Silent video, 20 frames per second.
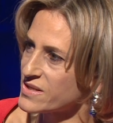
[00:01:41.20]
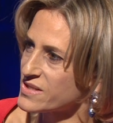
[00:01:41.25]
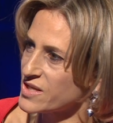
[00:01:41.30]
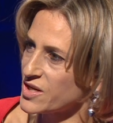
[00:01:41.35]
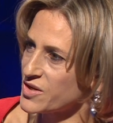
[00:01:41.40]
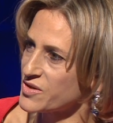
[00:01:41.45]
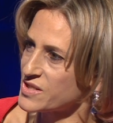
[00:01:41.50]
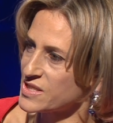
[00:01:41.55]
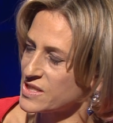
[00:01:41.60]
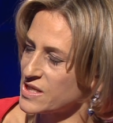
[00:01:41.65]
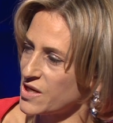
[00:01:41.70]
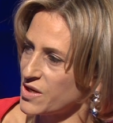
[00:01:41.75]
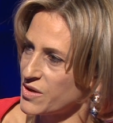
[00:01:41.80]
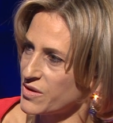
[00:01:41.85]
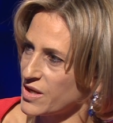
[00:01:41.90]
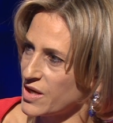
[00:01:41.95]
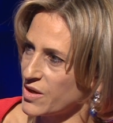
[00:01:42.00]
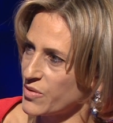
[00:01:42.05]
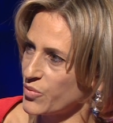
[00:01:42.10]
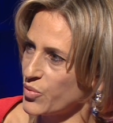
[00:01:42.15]
so slow
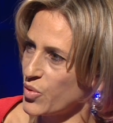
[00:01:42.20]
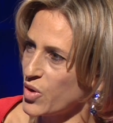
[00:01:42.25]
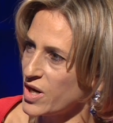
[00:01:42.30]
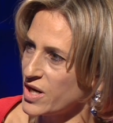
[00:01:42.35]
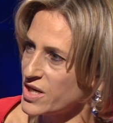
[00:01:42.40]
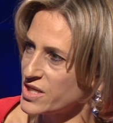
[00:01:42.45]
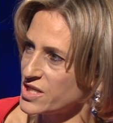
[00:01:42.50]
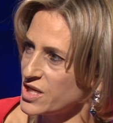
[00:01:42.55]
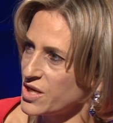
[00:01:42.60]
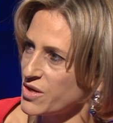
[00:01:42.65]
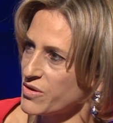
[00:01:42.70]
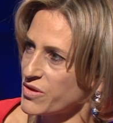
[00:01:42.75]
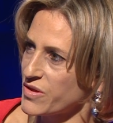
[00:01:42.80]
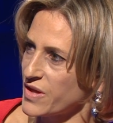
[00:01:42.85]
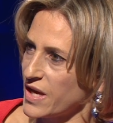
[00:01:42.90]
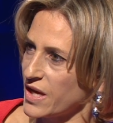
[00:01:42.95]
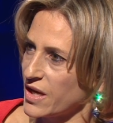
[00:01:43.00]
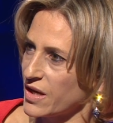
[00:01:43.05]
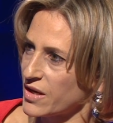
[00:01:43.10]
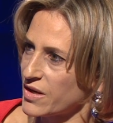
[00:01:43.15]
then? Why do you
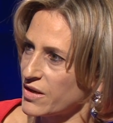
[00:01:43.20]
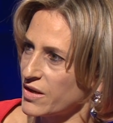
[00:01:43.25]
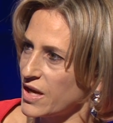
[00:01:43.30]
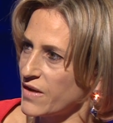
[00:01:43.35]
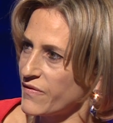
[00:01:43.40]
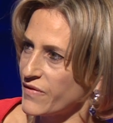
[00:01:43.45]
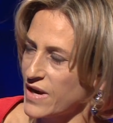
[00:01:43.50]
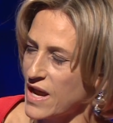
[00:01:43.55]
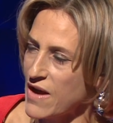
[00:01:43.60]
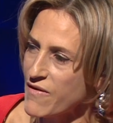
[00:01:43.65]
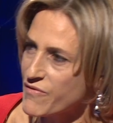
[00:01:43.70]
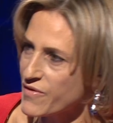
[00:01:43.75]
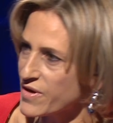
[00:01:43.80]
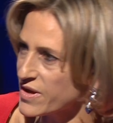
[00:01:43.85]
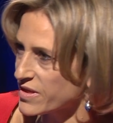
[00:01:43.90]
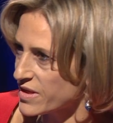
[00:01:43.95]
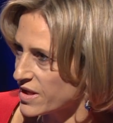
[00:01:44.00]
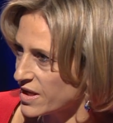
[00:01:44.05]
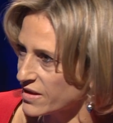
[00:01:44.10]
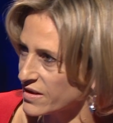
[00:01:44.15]
think, given
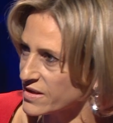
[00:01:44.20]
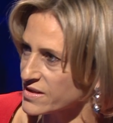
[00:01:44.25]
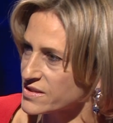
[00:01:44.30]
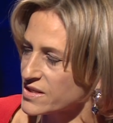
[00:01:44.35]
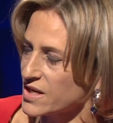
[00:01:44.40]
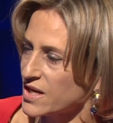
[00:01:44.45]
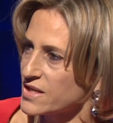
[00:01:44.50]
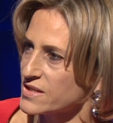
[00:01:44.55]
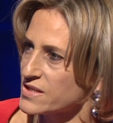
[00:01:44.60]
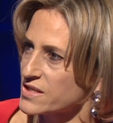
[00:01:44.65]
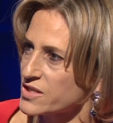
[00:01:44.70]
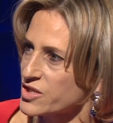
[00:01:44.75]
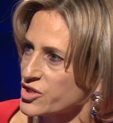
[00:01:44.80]
everything that science has